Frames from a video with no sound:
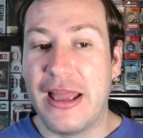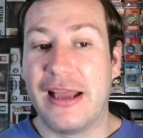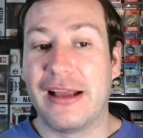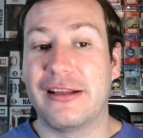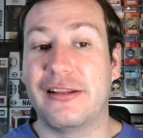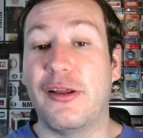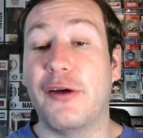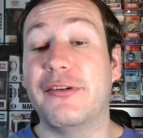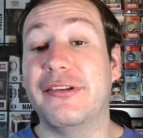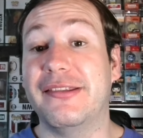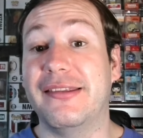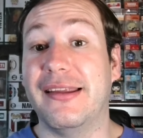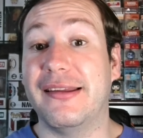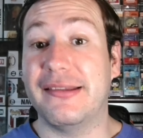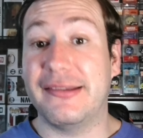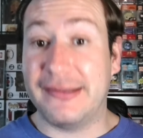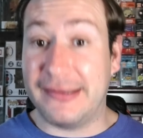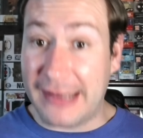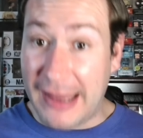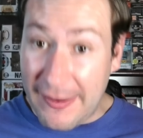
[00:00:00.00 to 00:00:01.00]
close to
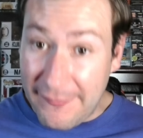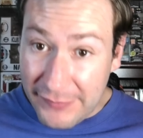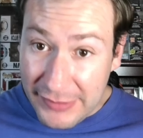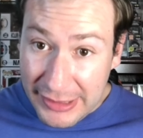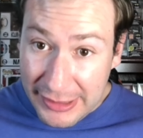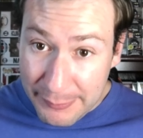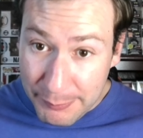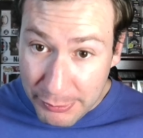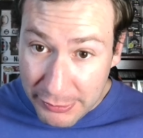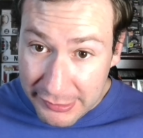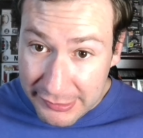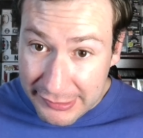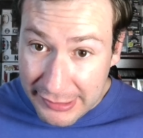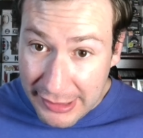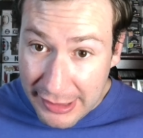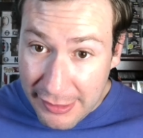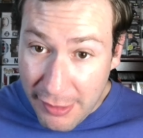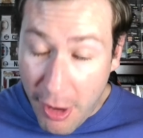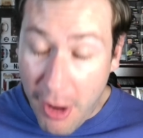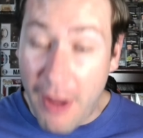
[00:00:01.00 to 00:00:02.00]

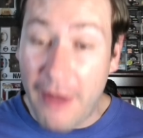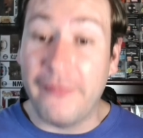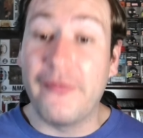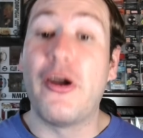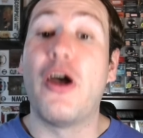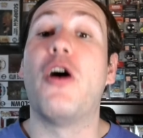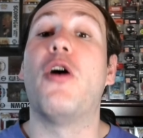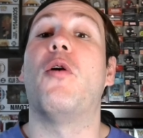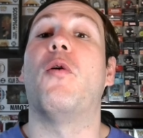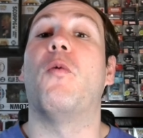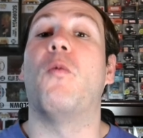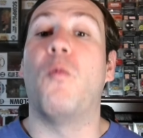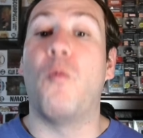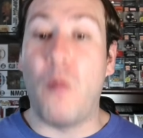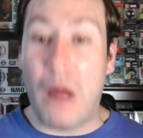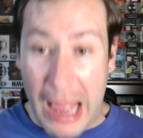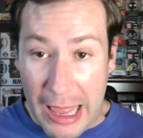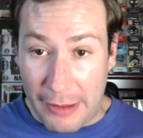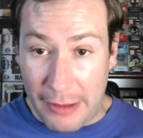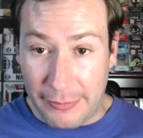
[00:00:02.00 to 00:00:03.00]
70% off.
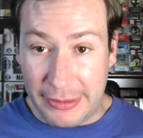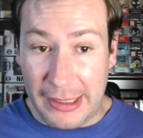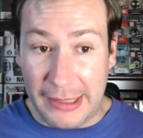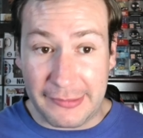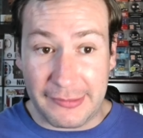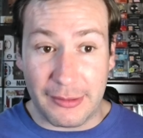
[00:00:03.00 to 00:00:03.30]
Wow, that's